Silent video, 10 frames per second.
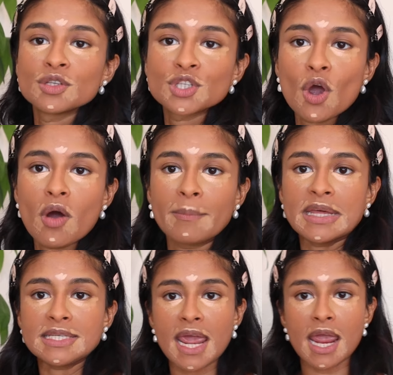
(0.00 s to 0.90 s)
So I'm
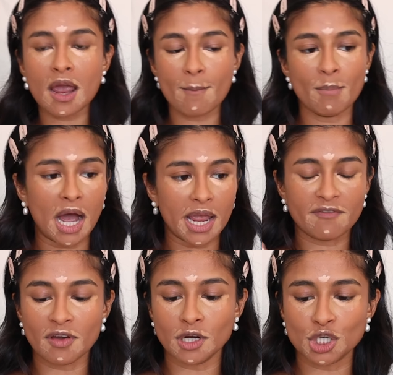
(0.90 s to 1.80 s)
gonna take my
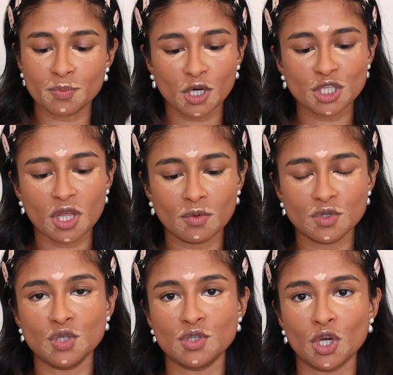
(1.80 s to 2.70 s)
foundation brush that I
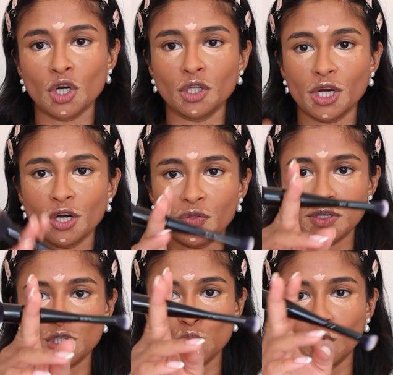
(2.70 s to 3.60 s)
was using earlier, the
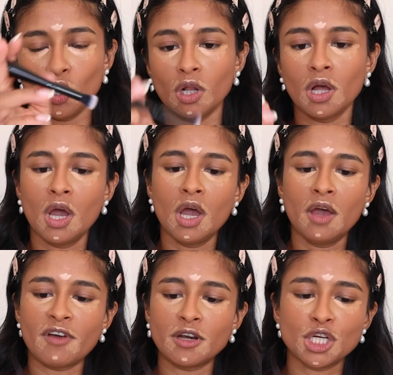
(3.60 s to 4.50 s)
dual
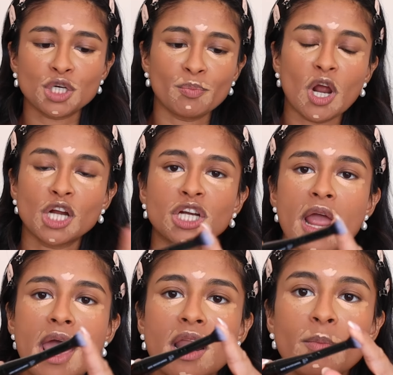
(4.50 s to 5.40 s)
foundation brush,
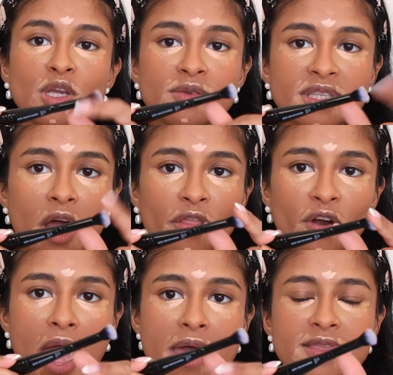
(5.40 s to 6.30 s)
and I'm gonna use the
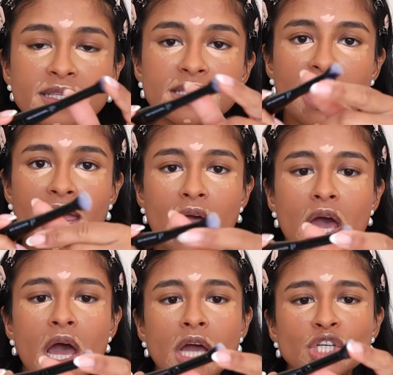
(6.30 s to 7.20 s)
other end. This is like
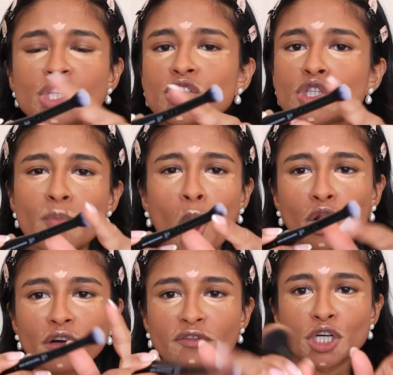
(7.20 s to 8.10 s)
just a
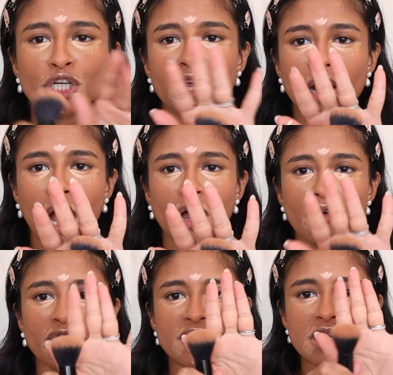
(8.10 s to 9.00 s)
smaller version
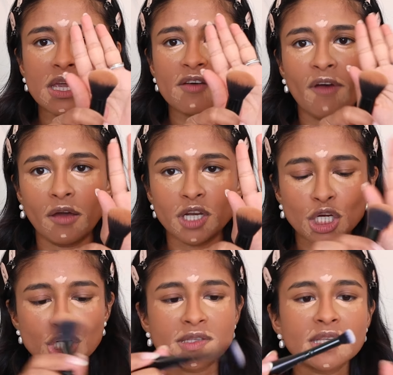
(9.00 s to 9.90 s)
of the foundation